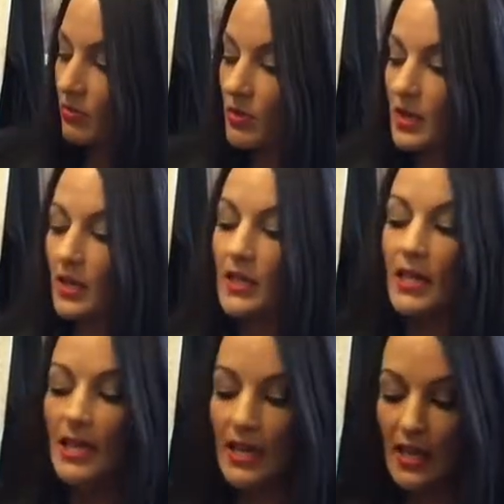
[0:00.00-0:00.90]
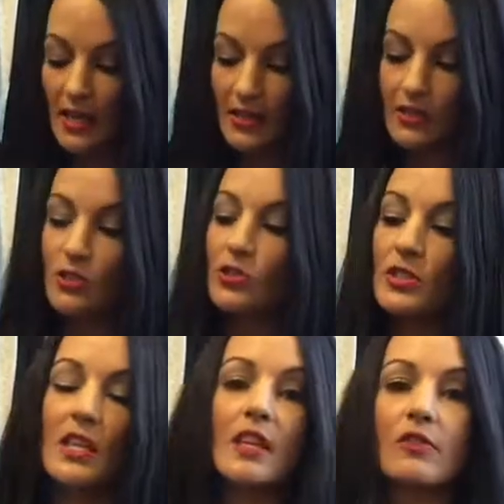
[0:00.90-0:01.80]
through it, and you
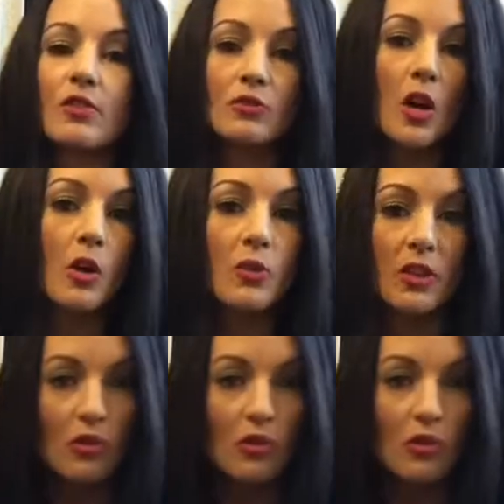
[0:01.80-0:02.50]
just can never go wrong with the